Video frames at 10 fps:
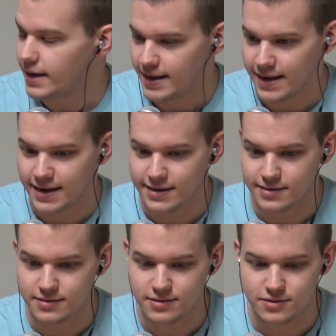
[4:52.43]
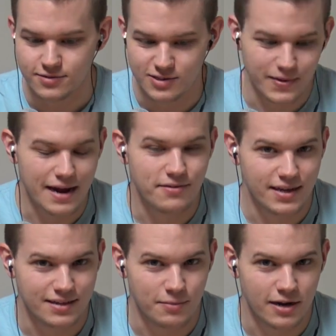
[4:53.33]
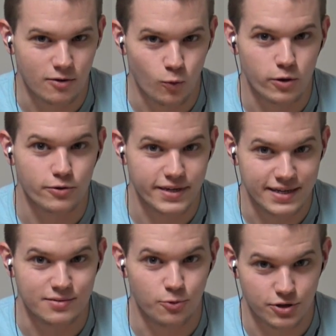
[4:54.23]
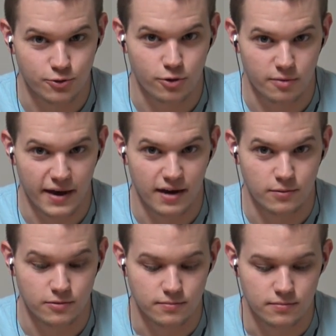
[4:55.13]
And just about everything in the modern world is multi-core compatible.